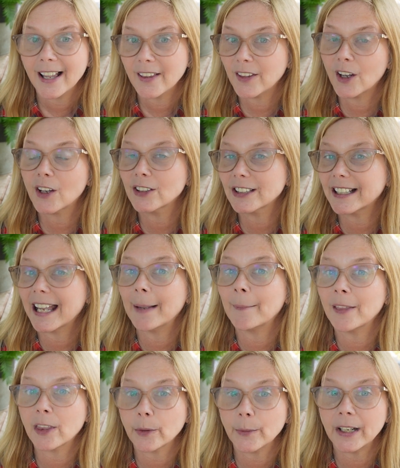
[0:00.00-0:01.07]
They also came
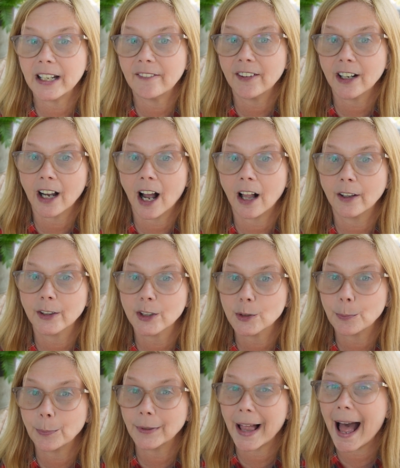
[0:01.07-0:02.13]
in 3 different
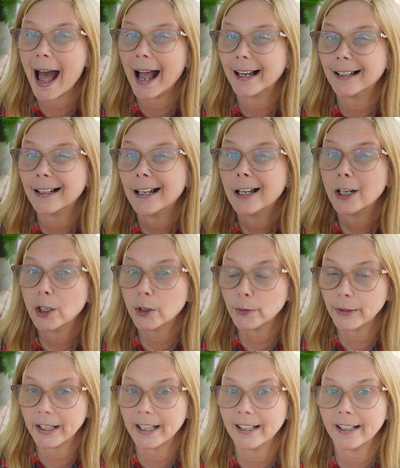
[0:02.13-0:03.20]
colors: black,
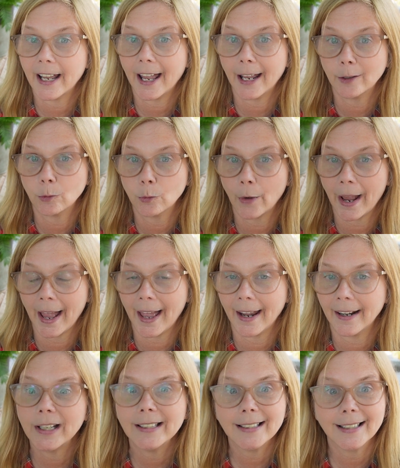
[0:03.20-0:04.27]
green, and
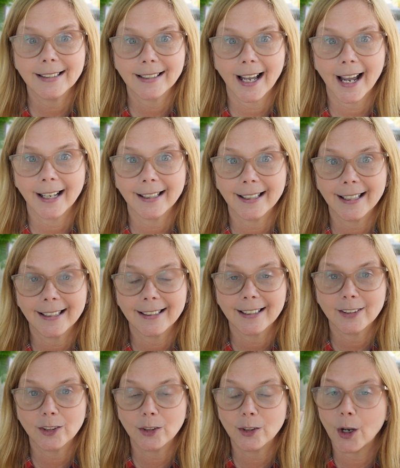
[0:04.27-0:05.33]
red. We decided
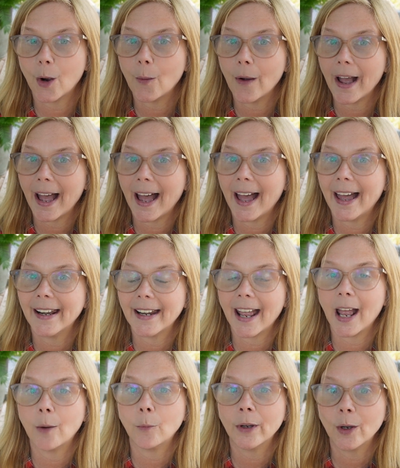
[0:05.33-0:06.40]
to go ahead
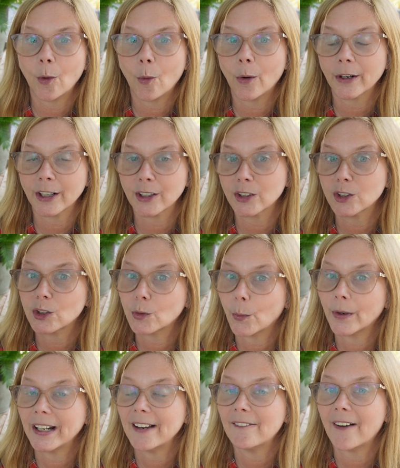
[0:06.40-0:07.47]
and we ordered
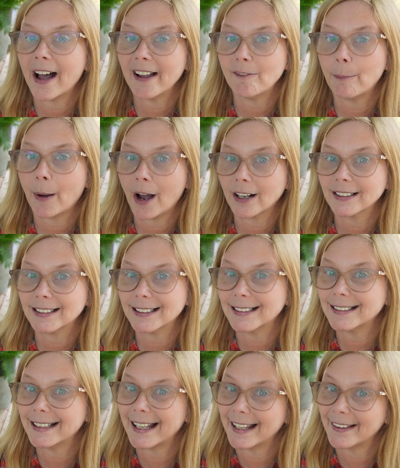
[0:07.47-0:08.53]
25
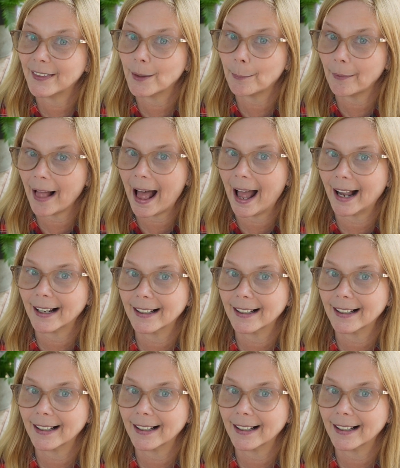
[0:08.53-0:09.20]
boxes in the black.